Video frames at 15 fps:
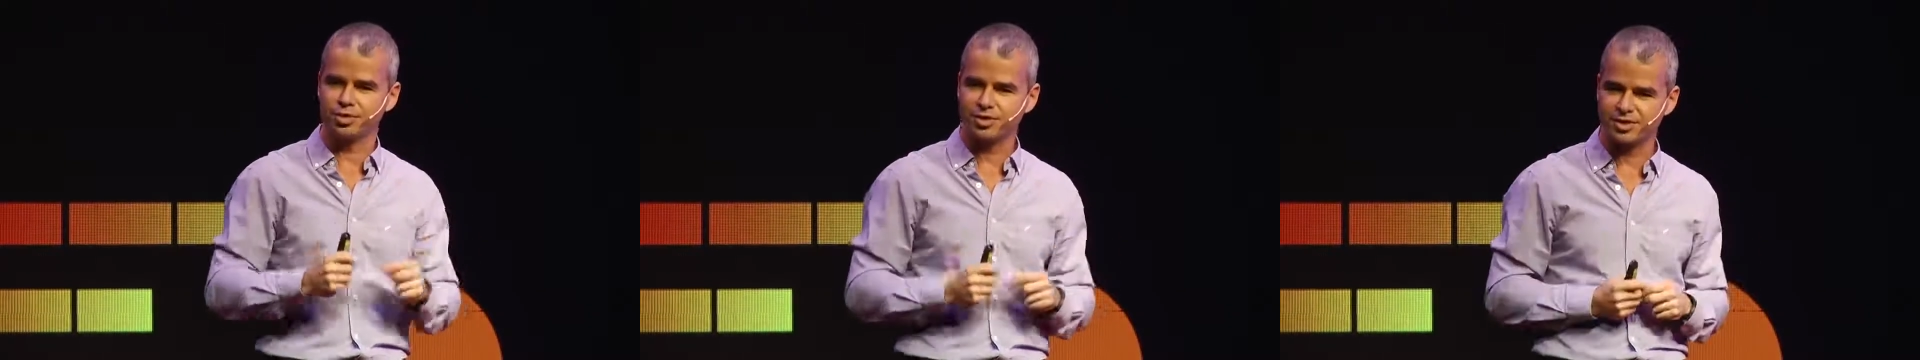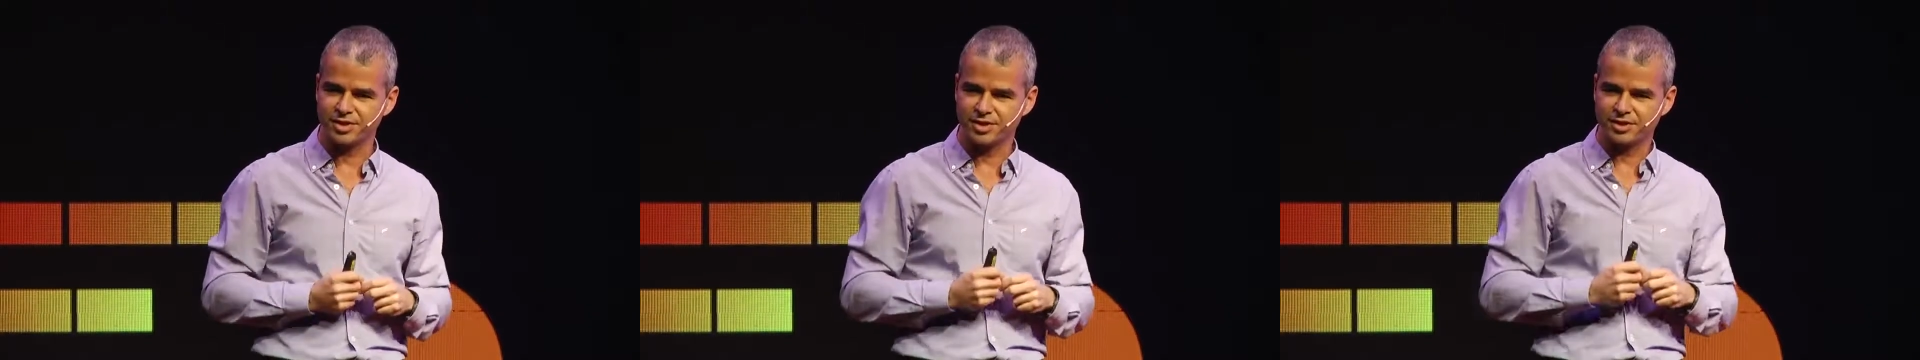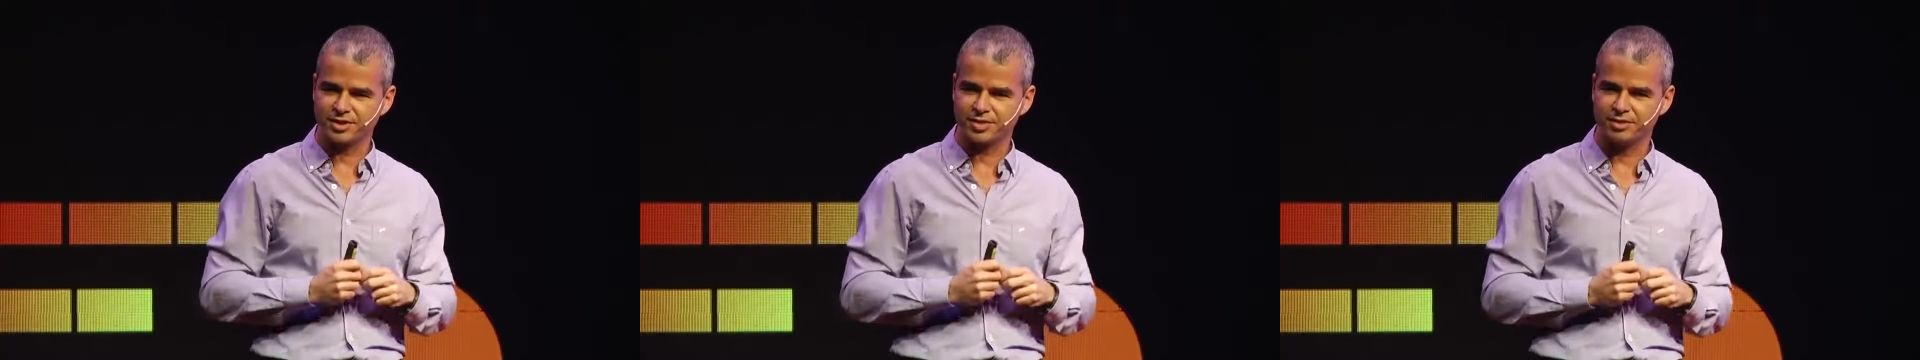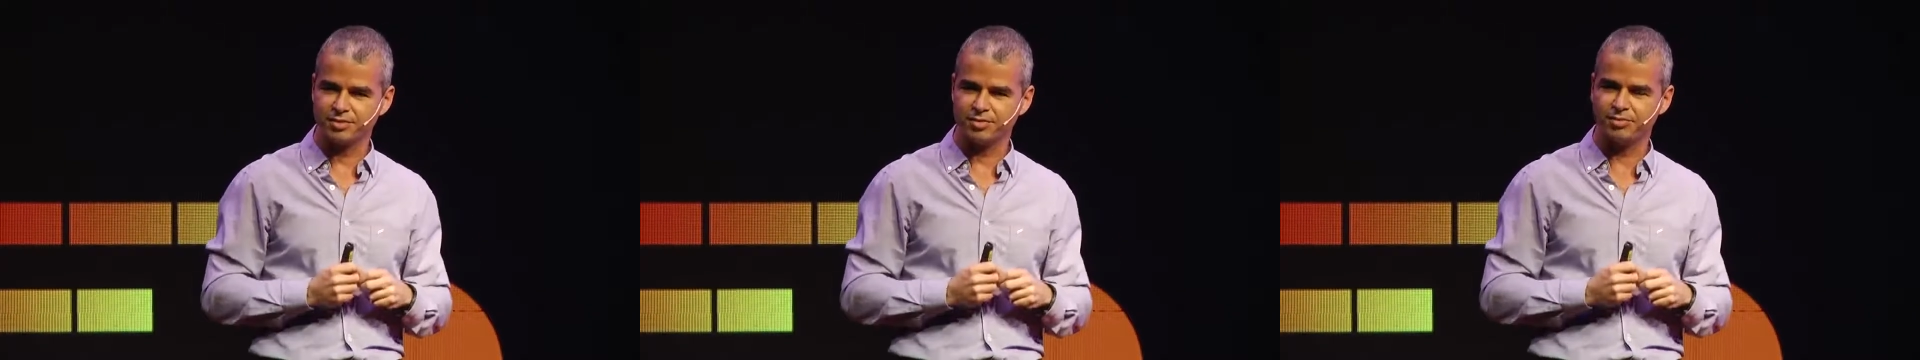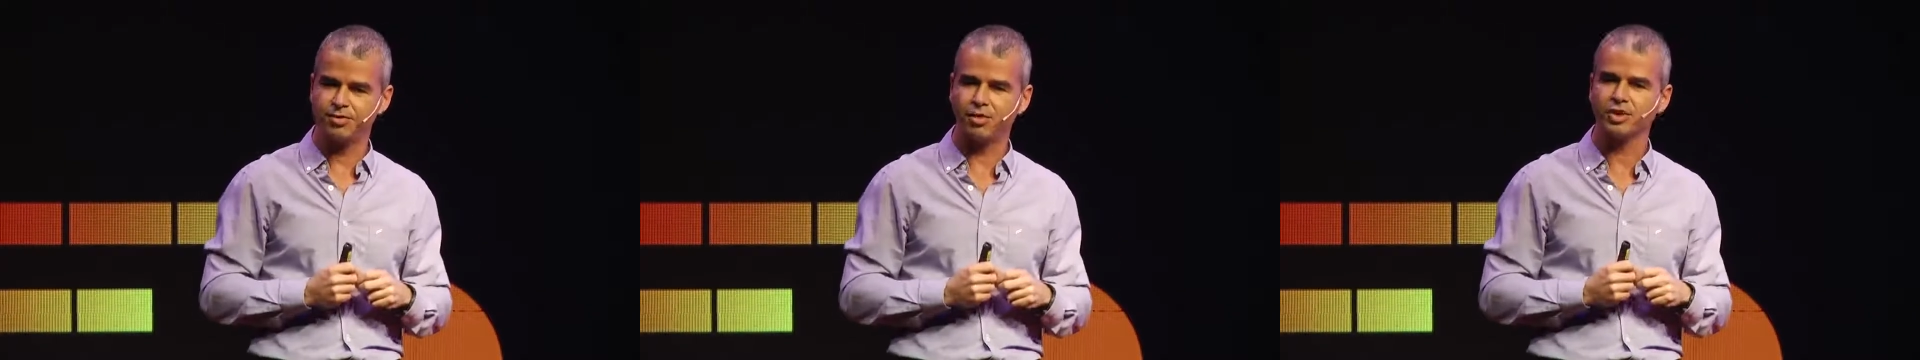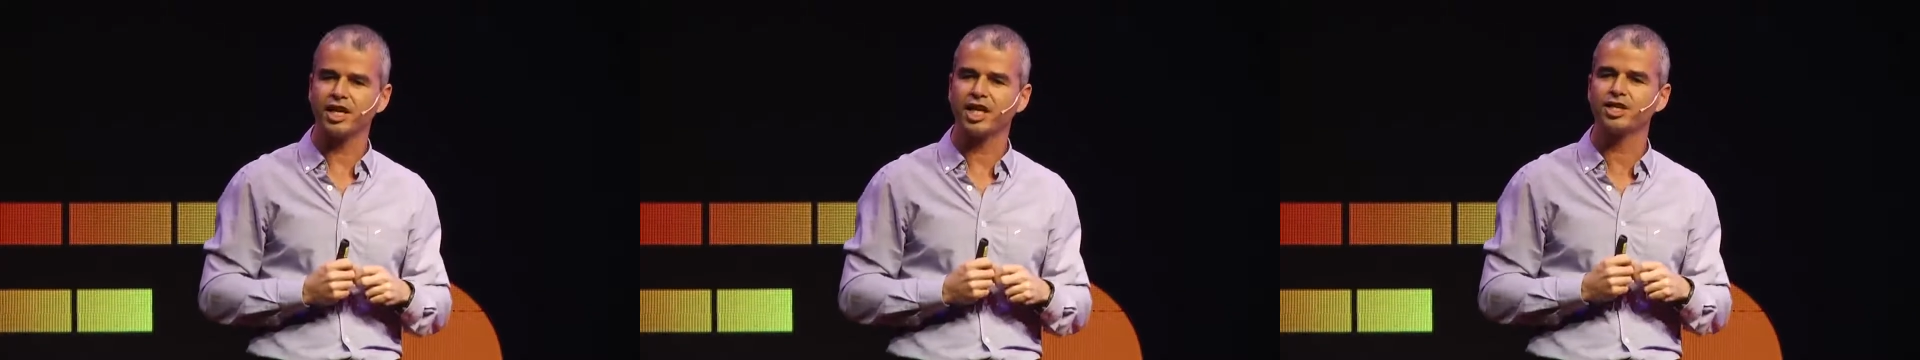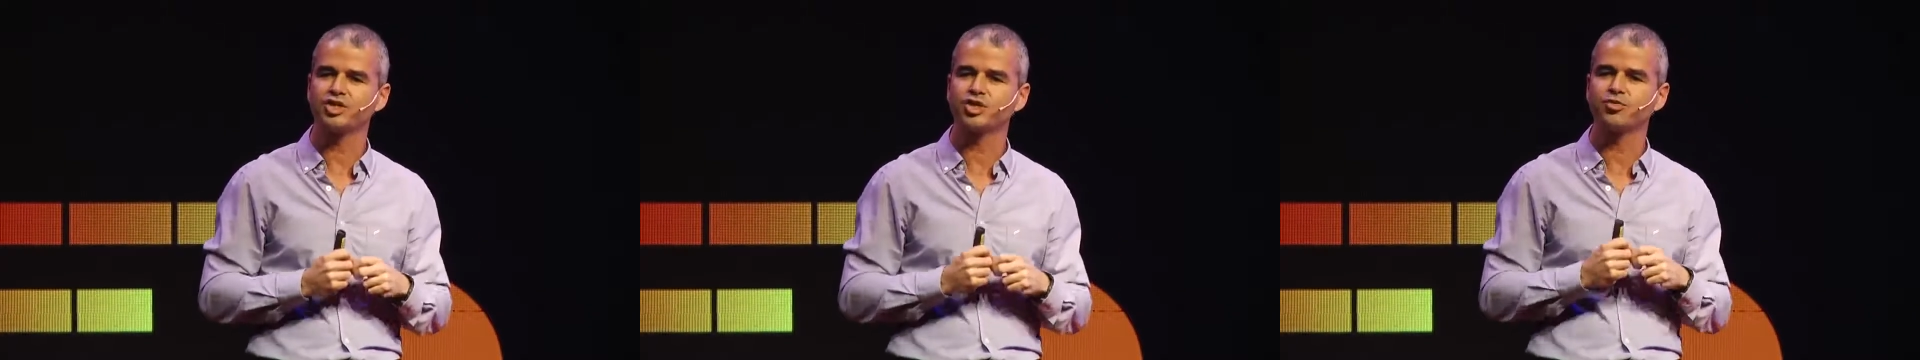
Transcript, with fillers: process, for the